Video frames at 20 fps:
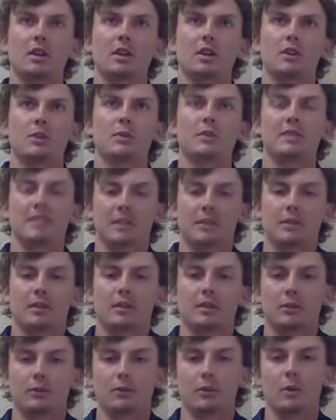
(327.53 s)

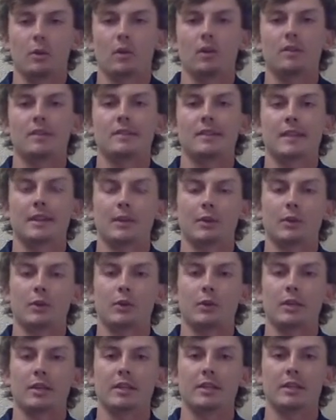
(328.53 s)
specifically for Standard
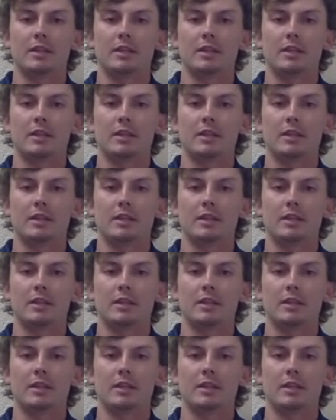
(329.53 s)
3.